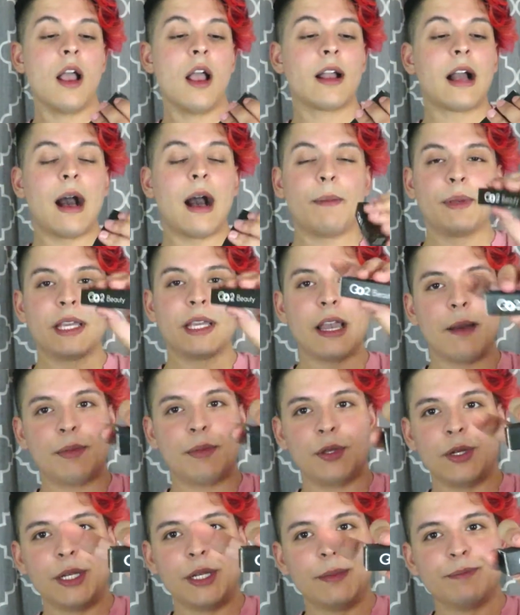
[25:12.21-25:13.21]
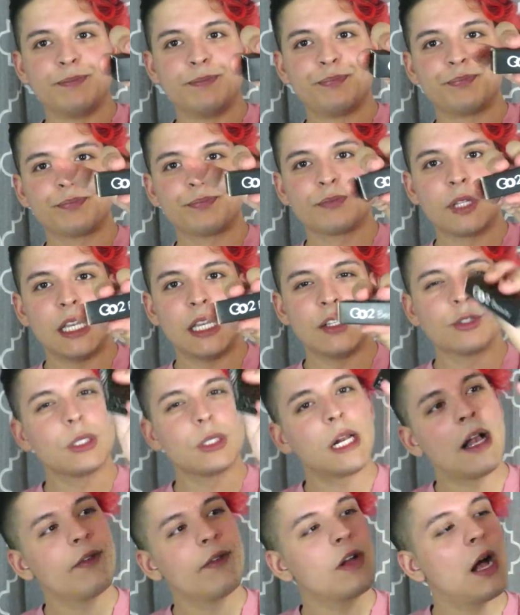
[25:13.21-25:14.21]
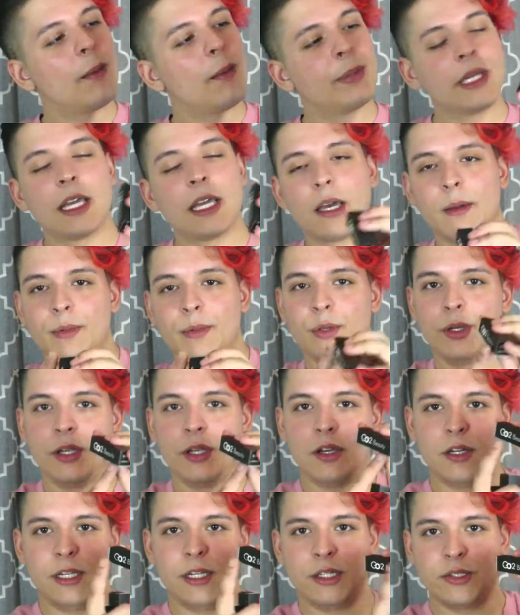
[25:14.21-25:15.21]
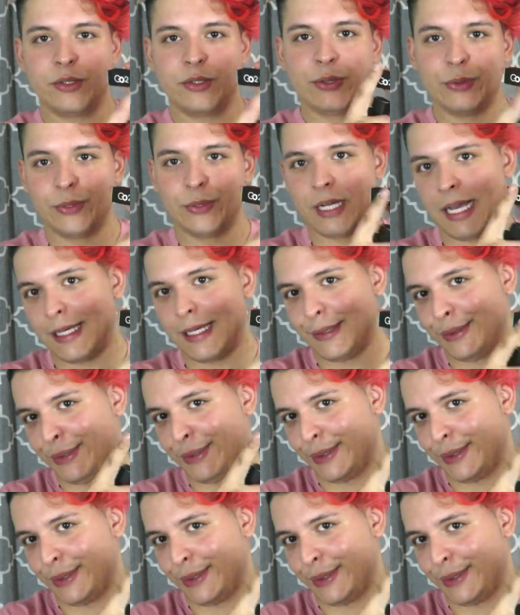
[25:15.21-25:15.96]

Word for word: Copycat Beauty. It should have Copycat Beauty on here too, guys.